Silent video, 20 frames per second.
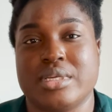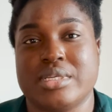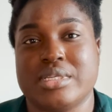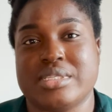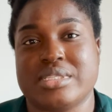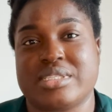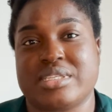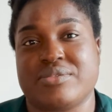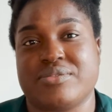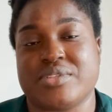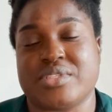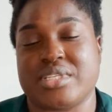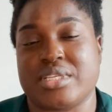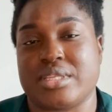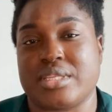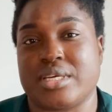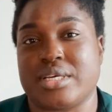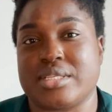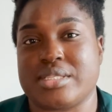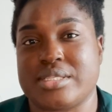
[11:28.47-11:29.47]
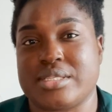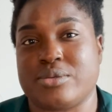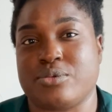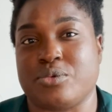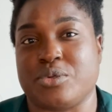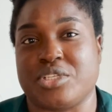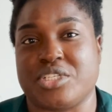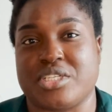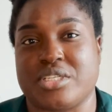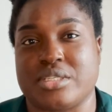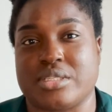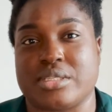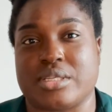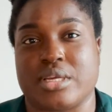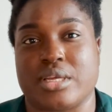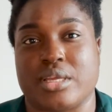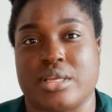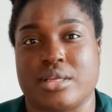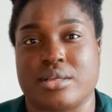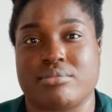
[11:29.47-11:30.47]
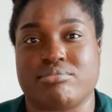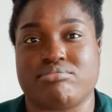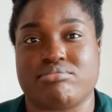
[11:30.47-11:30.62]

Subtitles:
70-30, which is like